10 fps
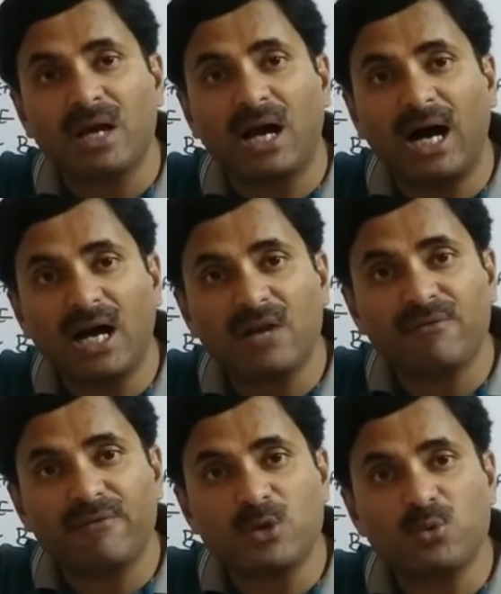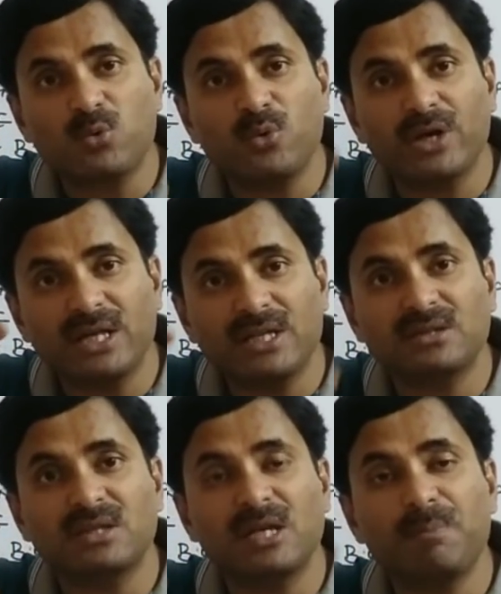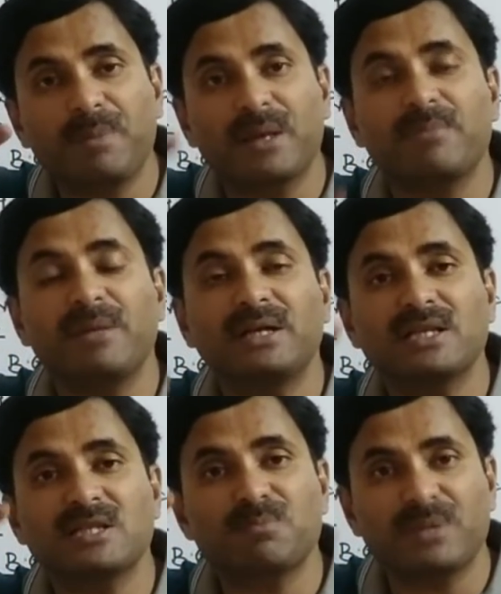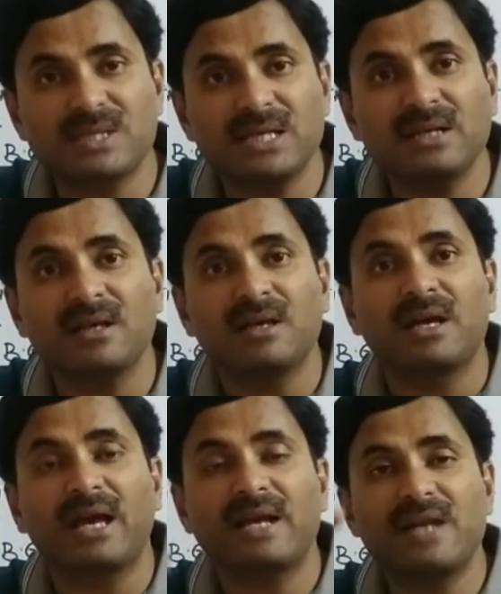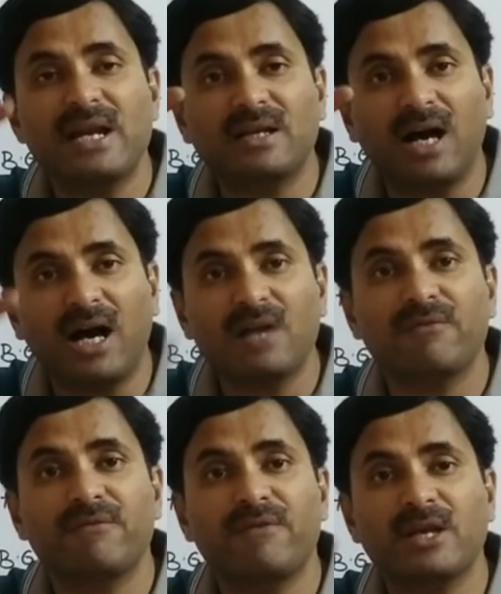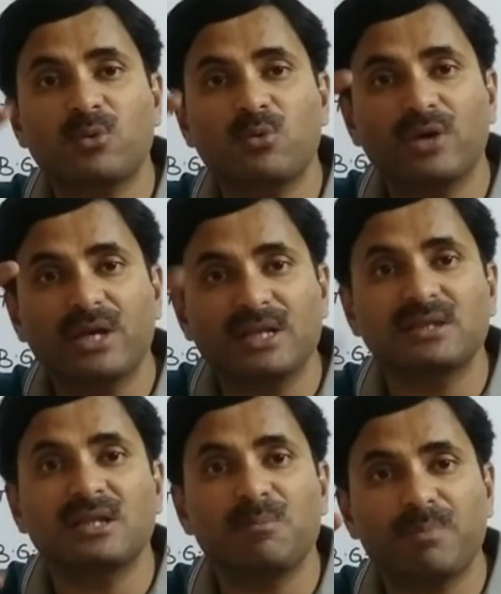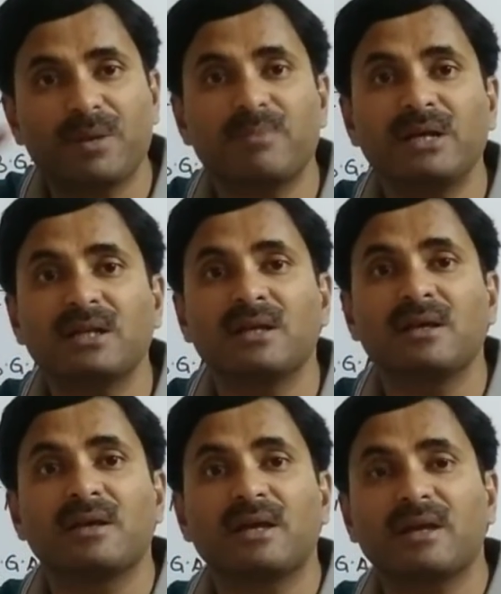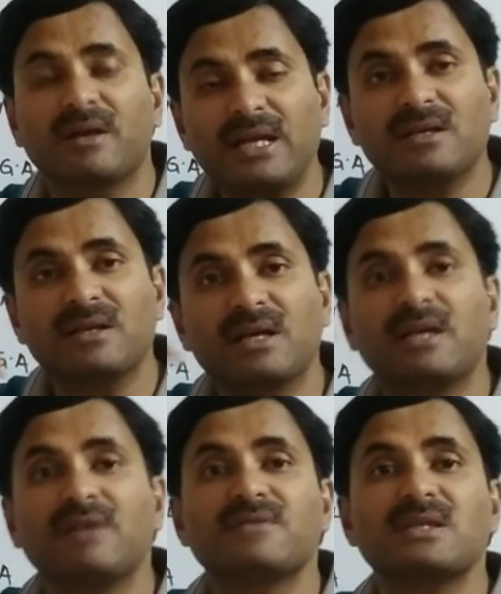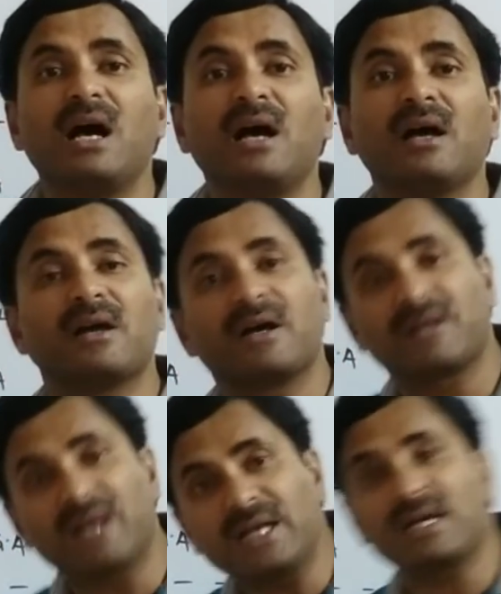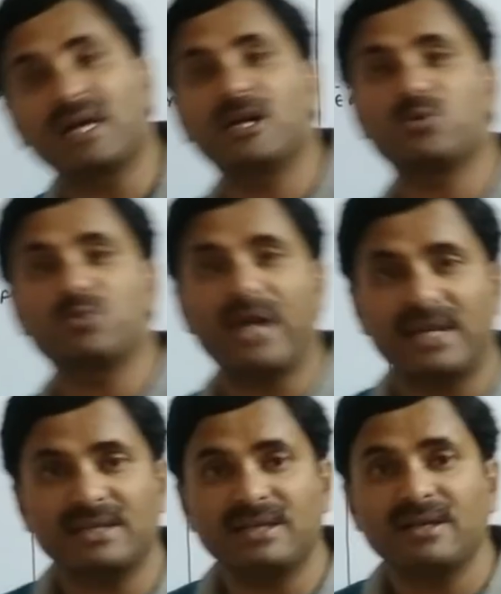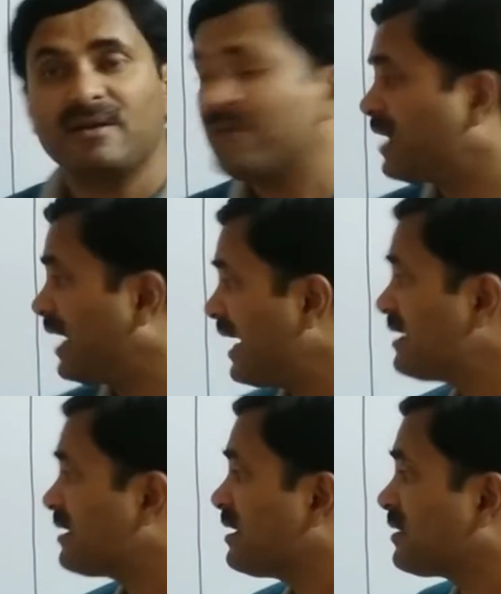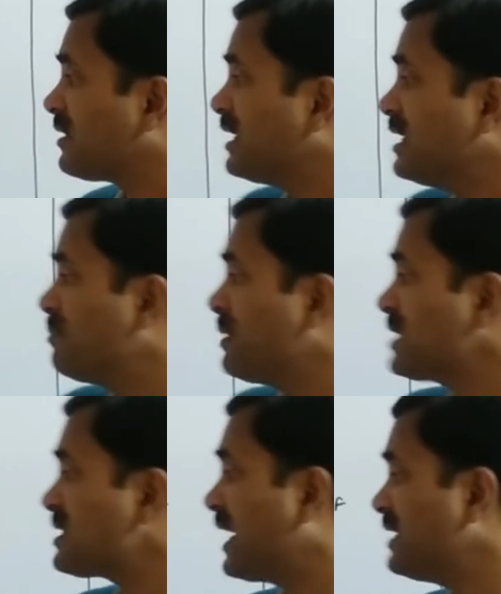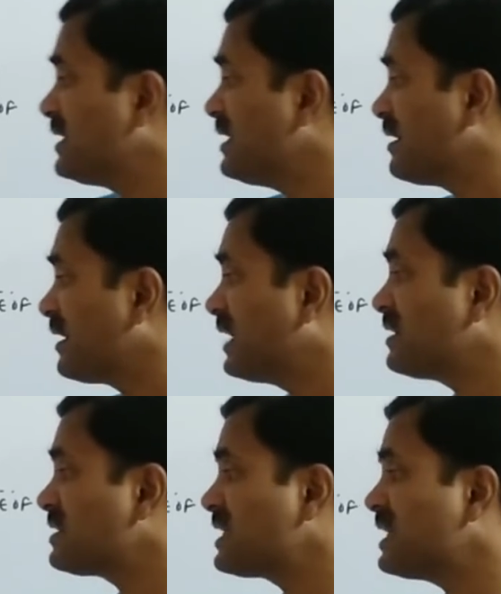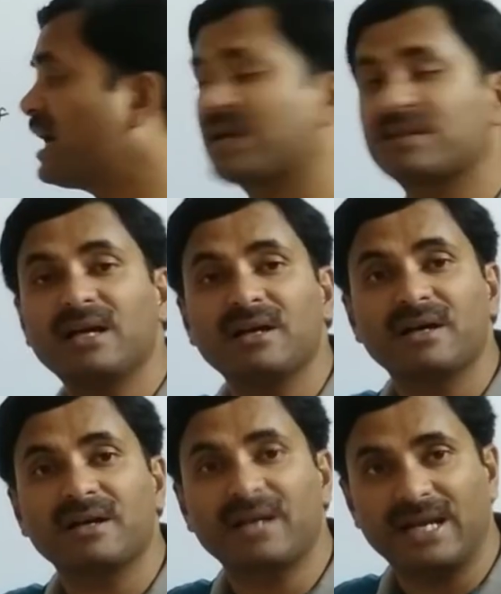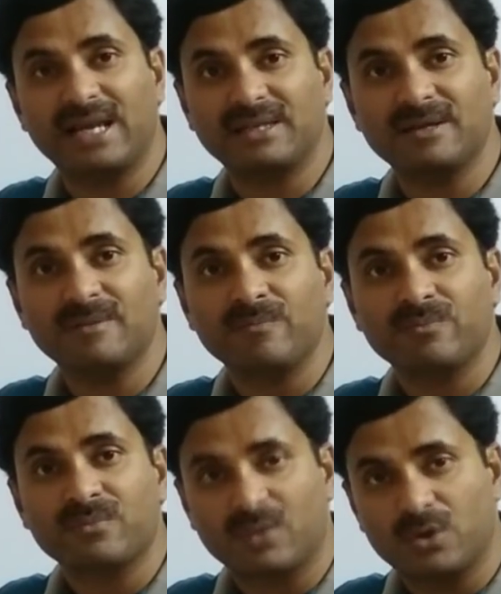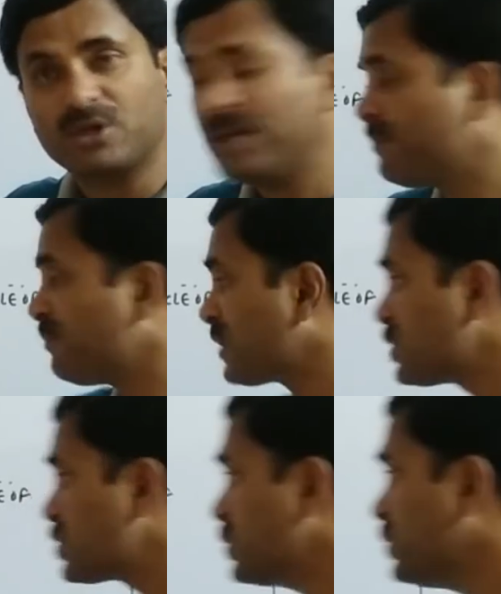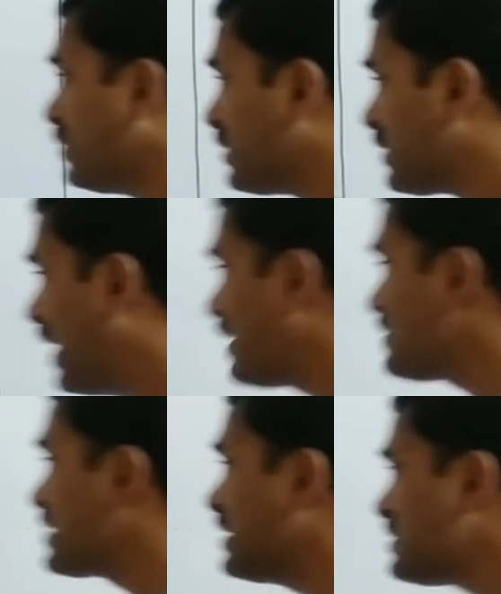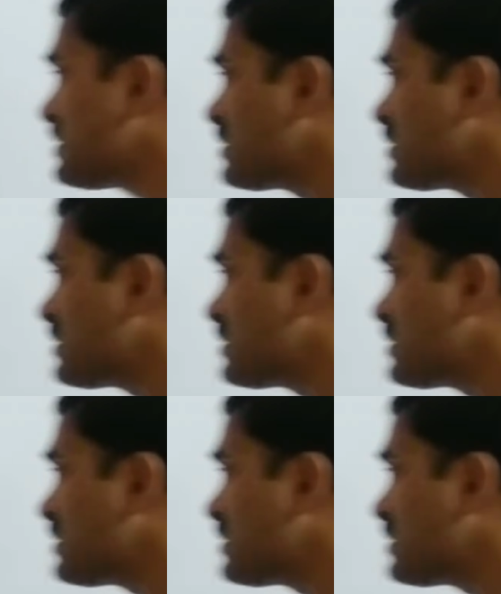R phycoerythrin pigment is present, and that R phycoerythrin pigment, right, gives the red color to the algae, and the deepest algae in the sea are the red algae. Okay, so the answer is,